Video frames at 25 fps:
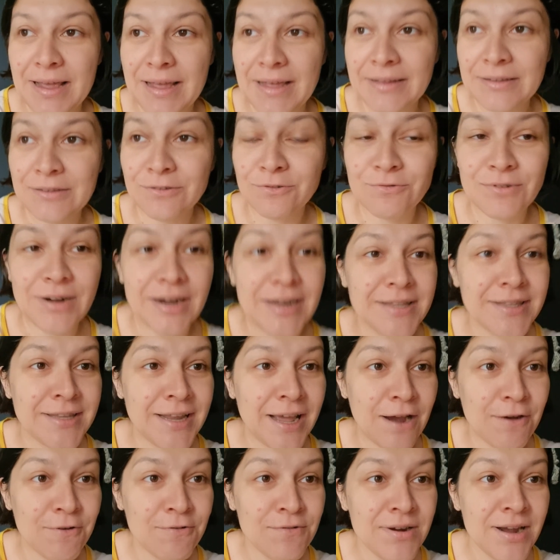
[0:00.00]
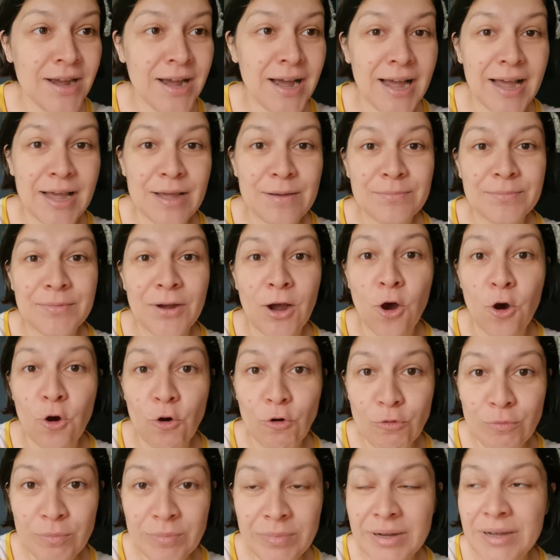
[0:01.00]
And right now I am
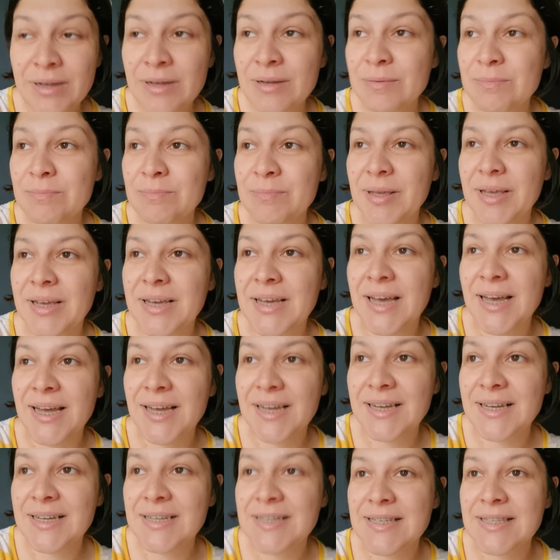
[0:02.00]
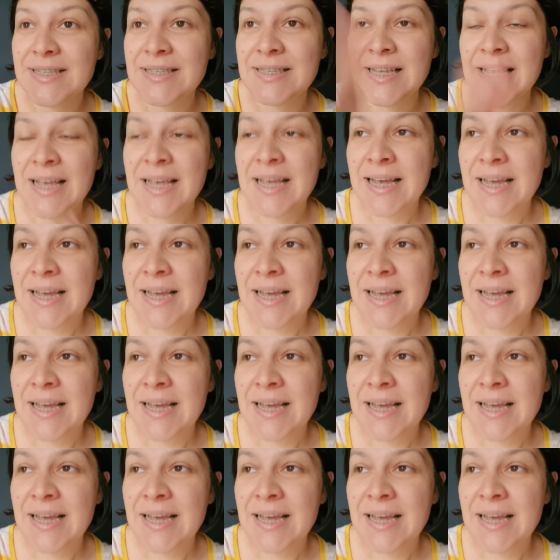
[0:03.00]
home because